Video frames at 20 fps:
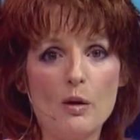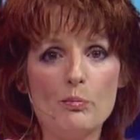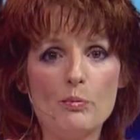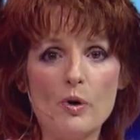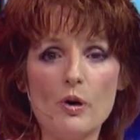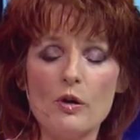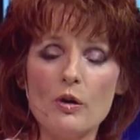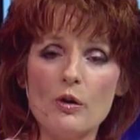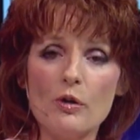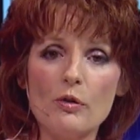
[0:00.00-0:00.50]

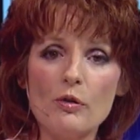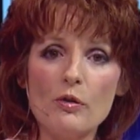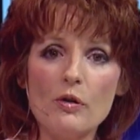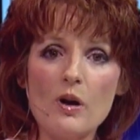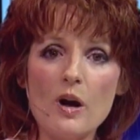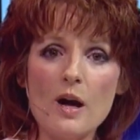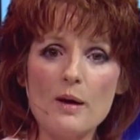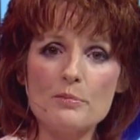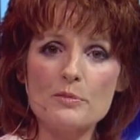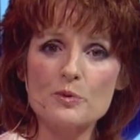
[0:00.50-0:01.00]
Boko
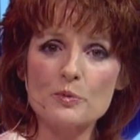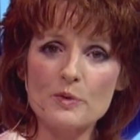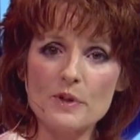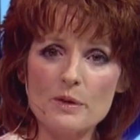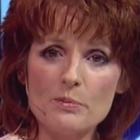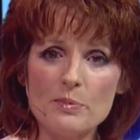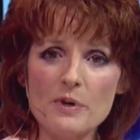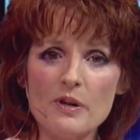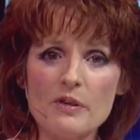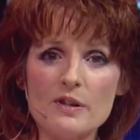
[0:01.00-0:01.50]
Haram's
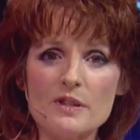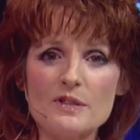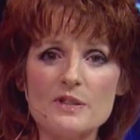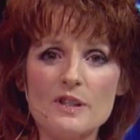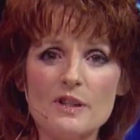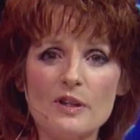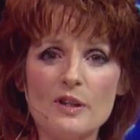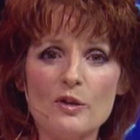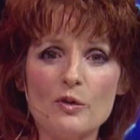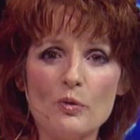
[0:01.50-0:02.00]
reappearance
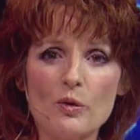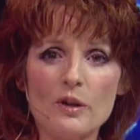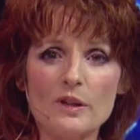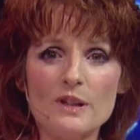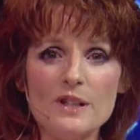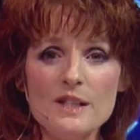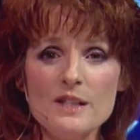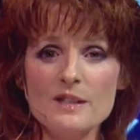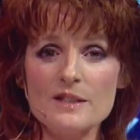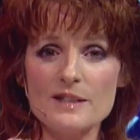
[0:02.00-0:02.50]
in the
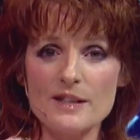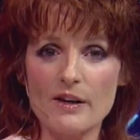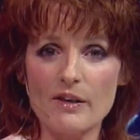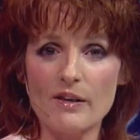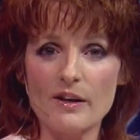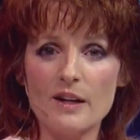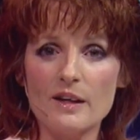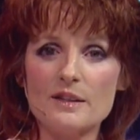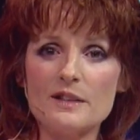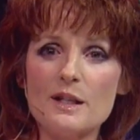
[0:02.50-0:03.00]
northeast
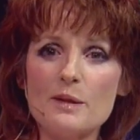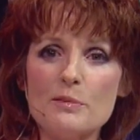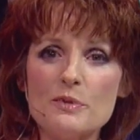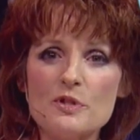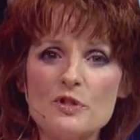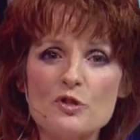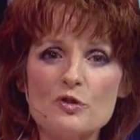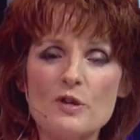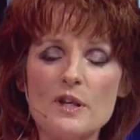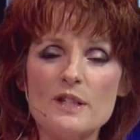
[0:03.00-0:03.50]
area
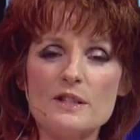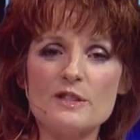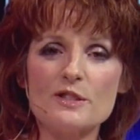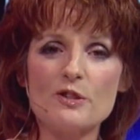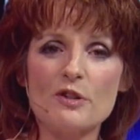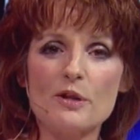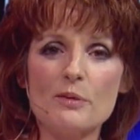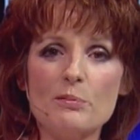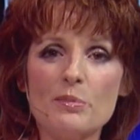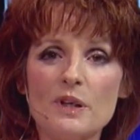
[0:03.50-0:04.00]
demonstrates
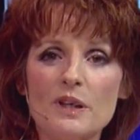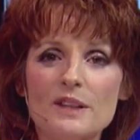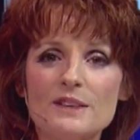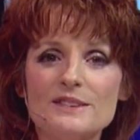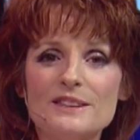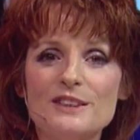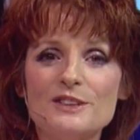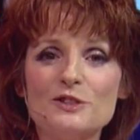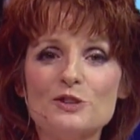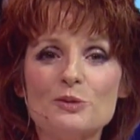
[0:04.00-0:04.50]
their
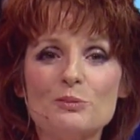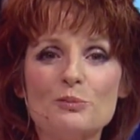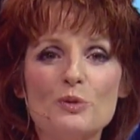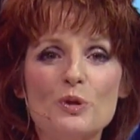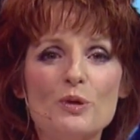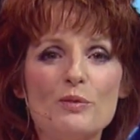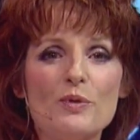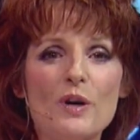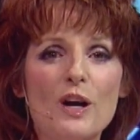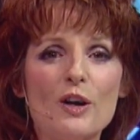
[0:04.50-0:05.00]
ability to
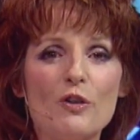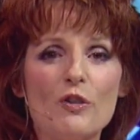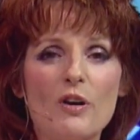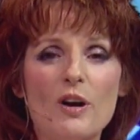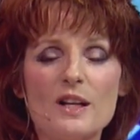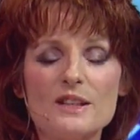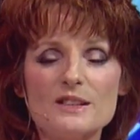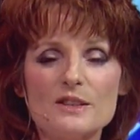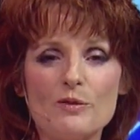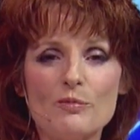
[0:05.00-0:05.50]
move
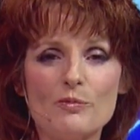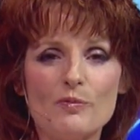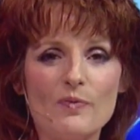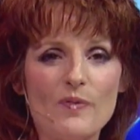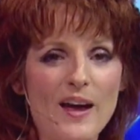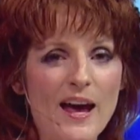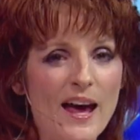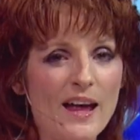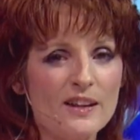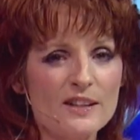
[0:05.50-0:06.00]
across
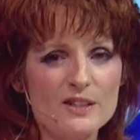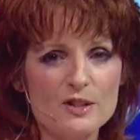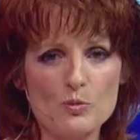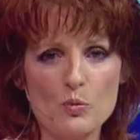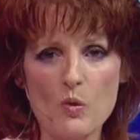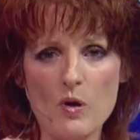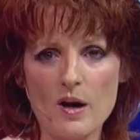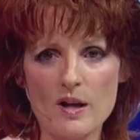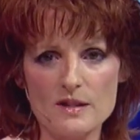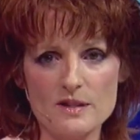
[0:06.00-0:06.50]
vast
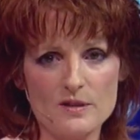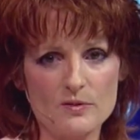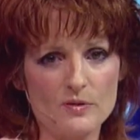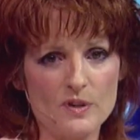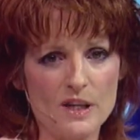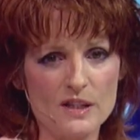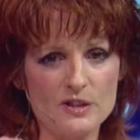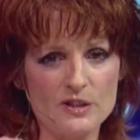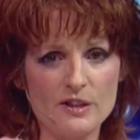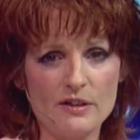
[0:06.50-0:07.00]
swaths of
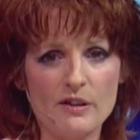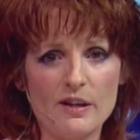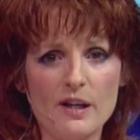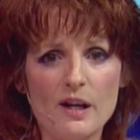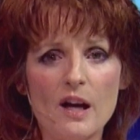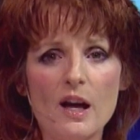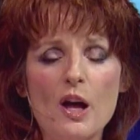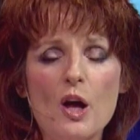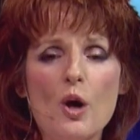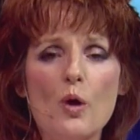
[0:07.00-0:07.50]

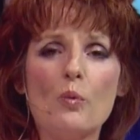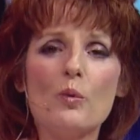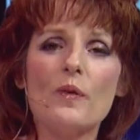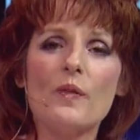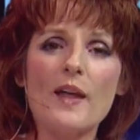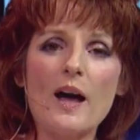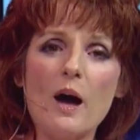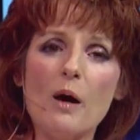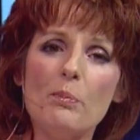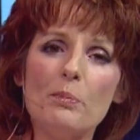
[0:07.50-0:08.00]
Nigeria
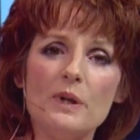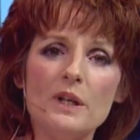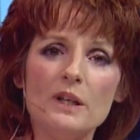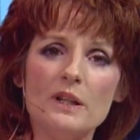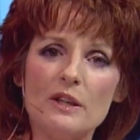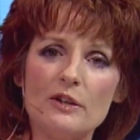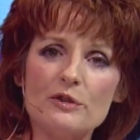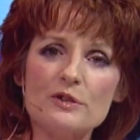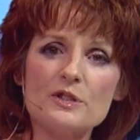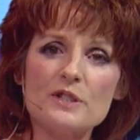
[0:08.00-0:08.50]
without being
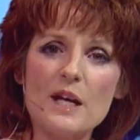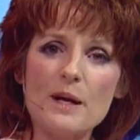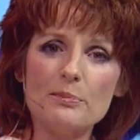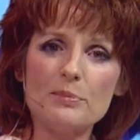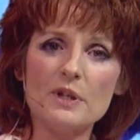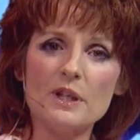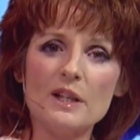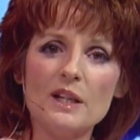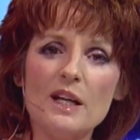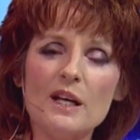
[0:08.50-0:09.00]

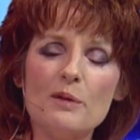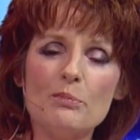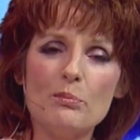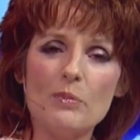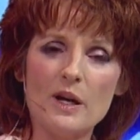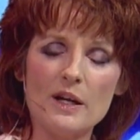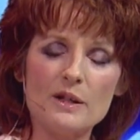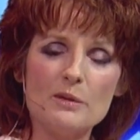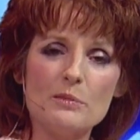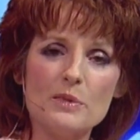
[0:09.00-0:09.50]
intercepted
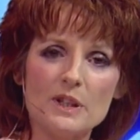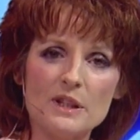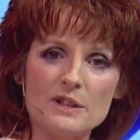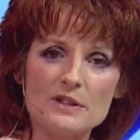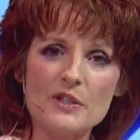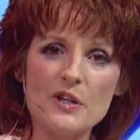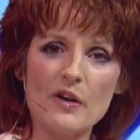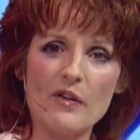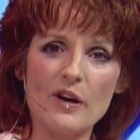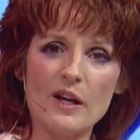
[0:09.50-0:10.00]
by the
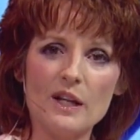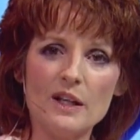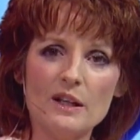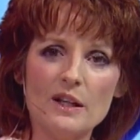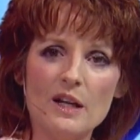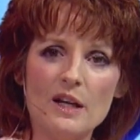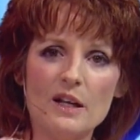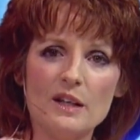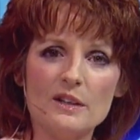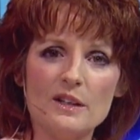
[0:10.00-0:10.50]
military.
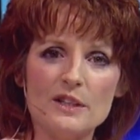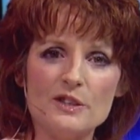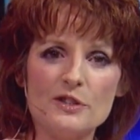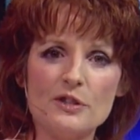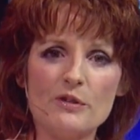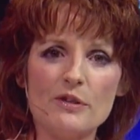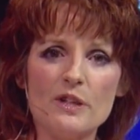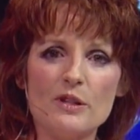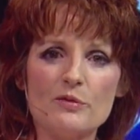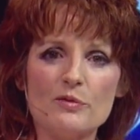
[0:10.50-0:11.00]

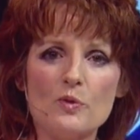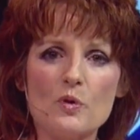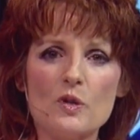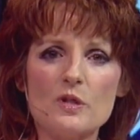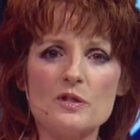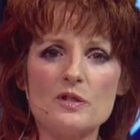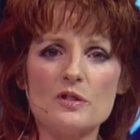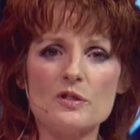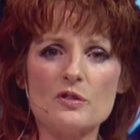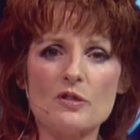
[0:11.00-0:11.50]
Nigerian
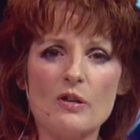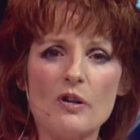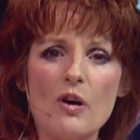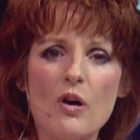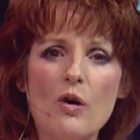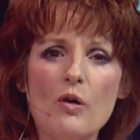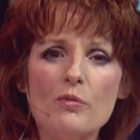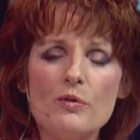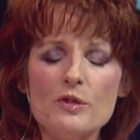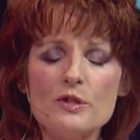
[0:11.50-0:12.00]
forces are
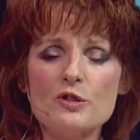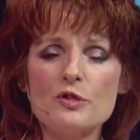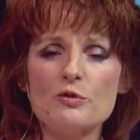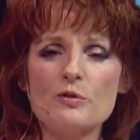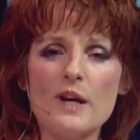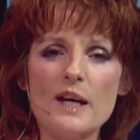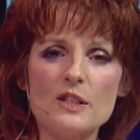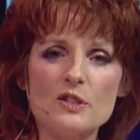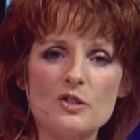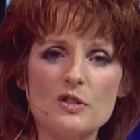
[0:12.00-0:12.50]

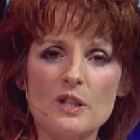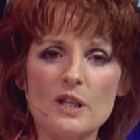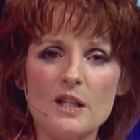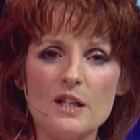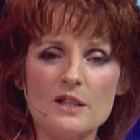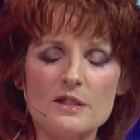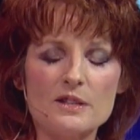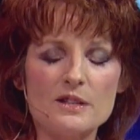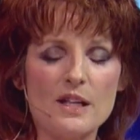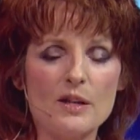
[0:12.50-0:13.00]
overstretched
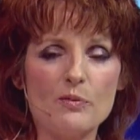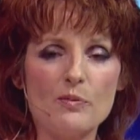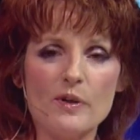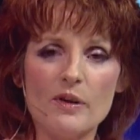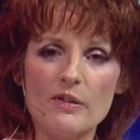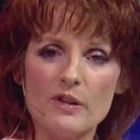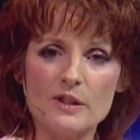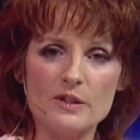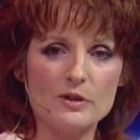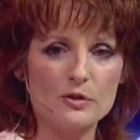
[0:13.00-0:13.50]
against a
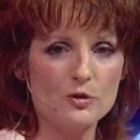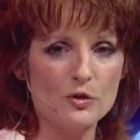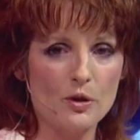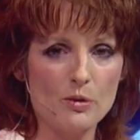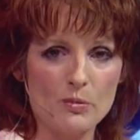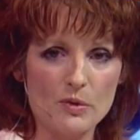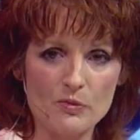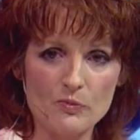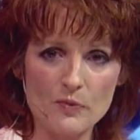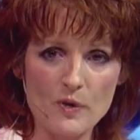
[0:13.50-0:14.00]
very
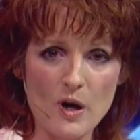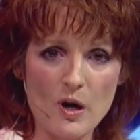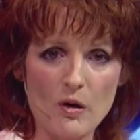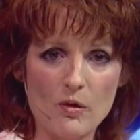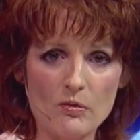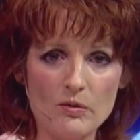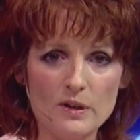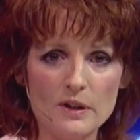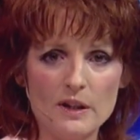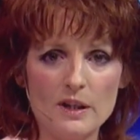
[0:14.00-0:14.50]
determined
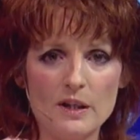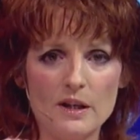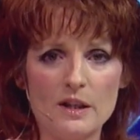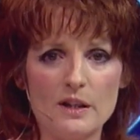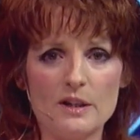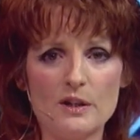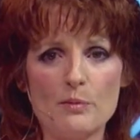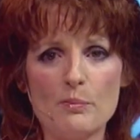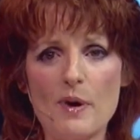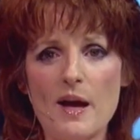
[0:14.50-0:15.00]
foe.
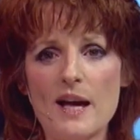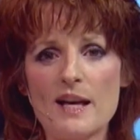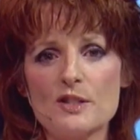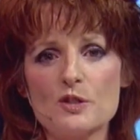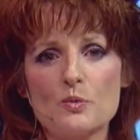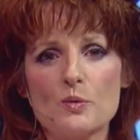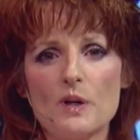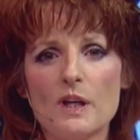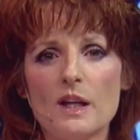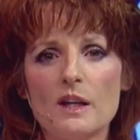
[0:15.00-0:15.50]
In the
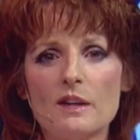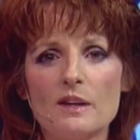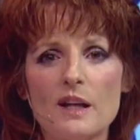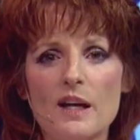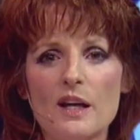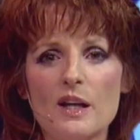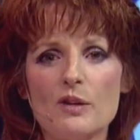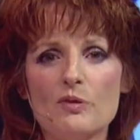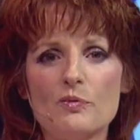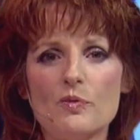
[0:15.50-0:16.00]
past week,
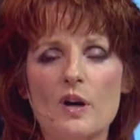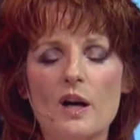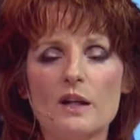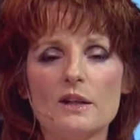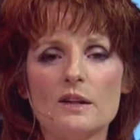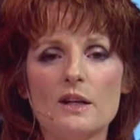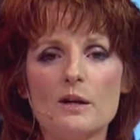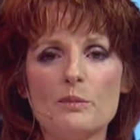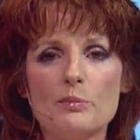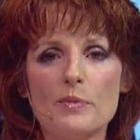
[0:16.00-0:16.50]
they have
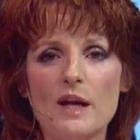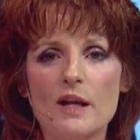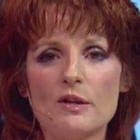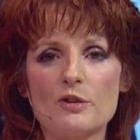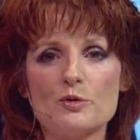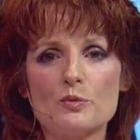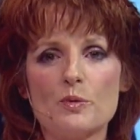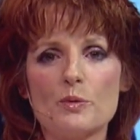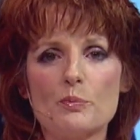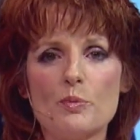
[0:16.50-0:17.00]
fought gun
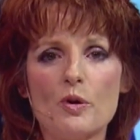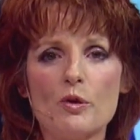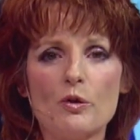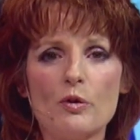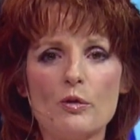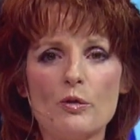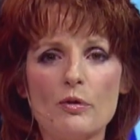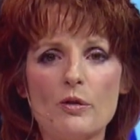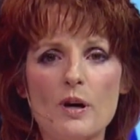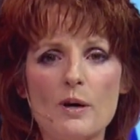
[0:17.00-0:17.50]
battles with
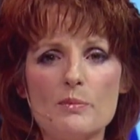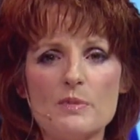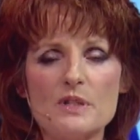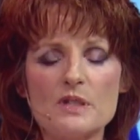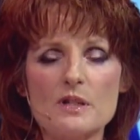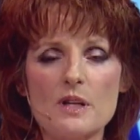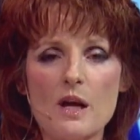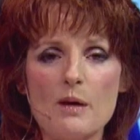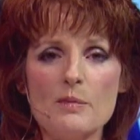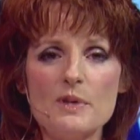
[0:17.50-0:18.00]
Boko Haram
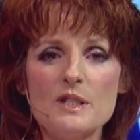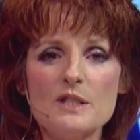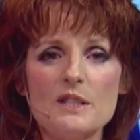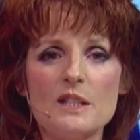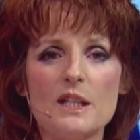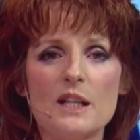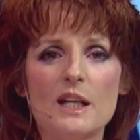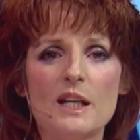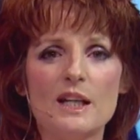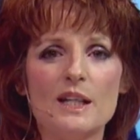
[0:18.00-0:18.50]
Islamists
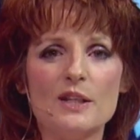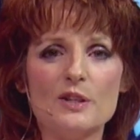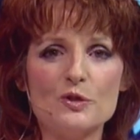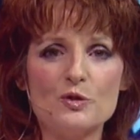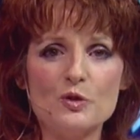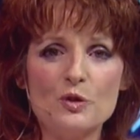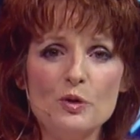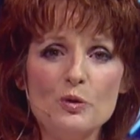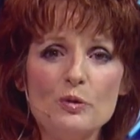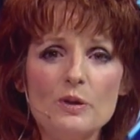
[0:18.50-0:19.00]
in
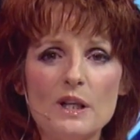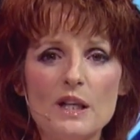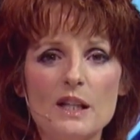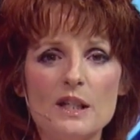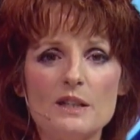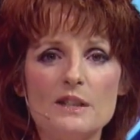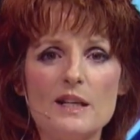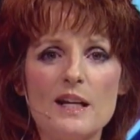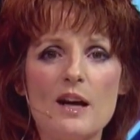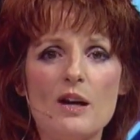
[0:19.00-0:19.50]
two
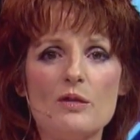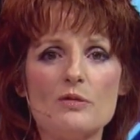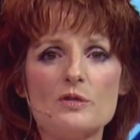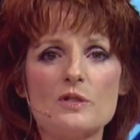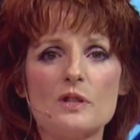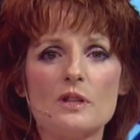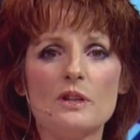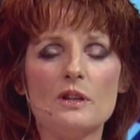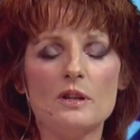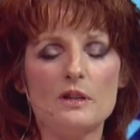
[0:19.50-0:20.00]
key
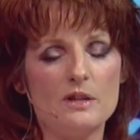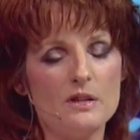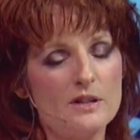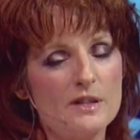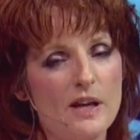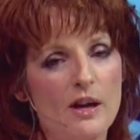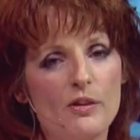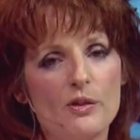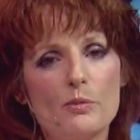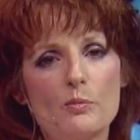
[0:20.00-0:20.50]
towns in the
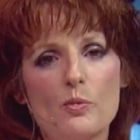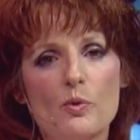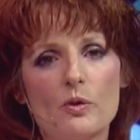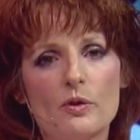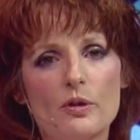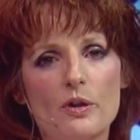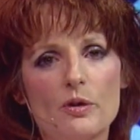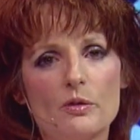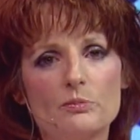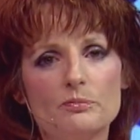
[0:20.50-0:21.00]
south of
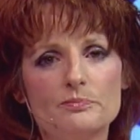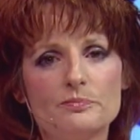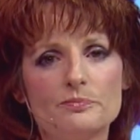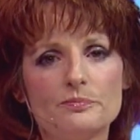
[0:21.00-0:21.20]
Borno.